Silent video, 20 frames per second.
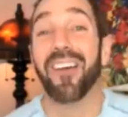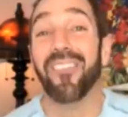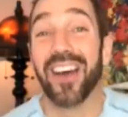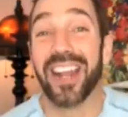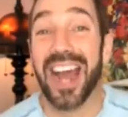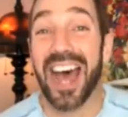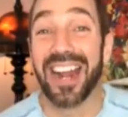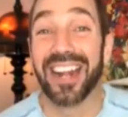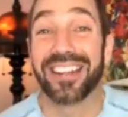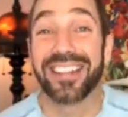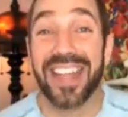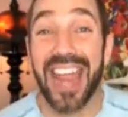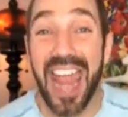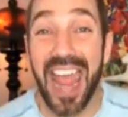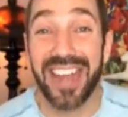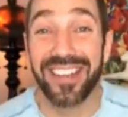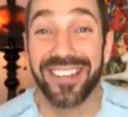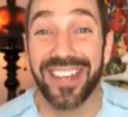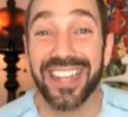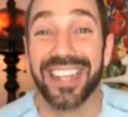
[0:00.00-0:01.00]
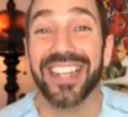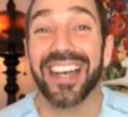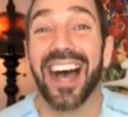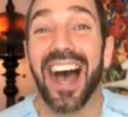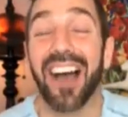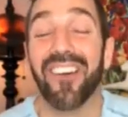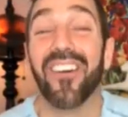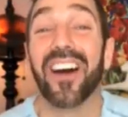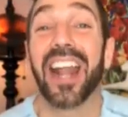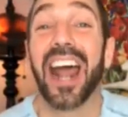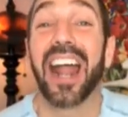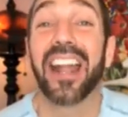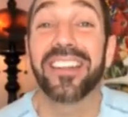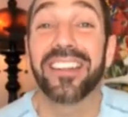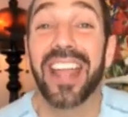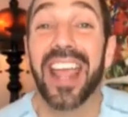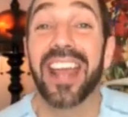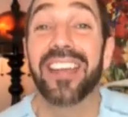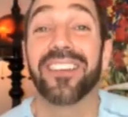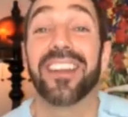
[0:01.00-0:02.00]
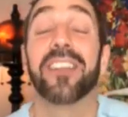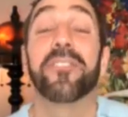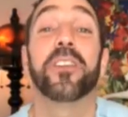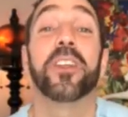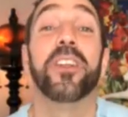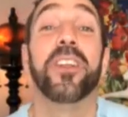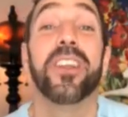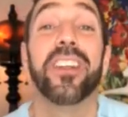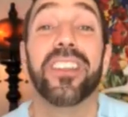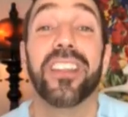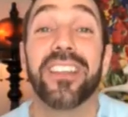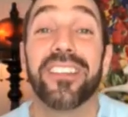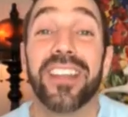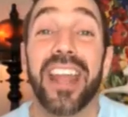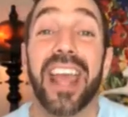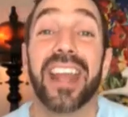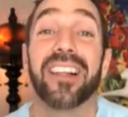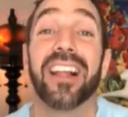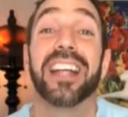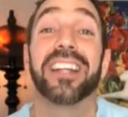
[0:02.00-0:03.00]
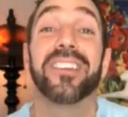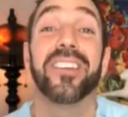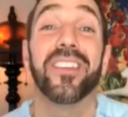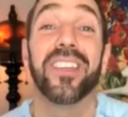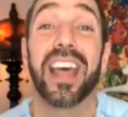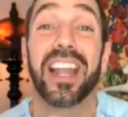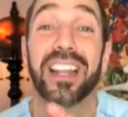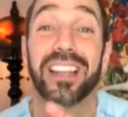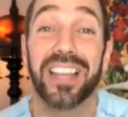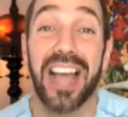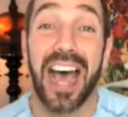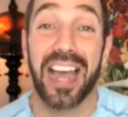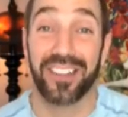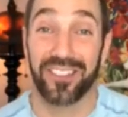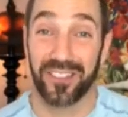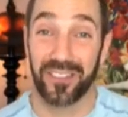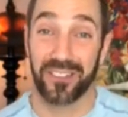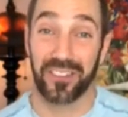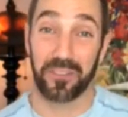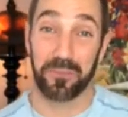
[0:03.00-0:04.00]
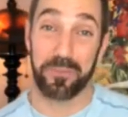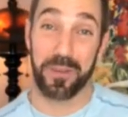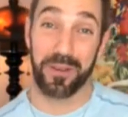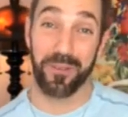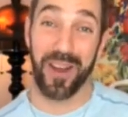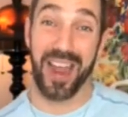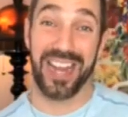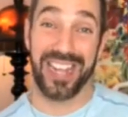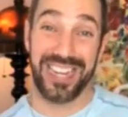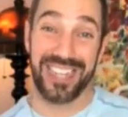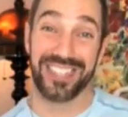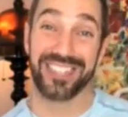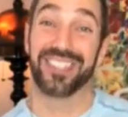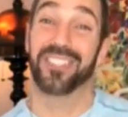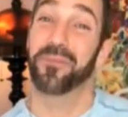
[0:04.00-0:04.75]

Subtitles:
I went on a tangent. If you're new to the channel, I do that a lot. So just be ready.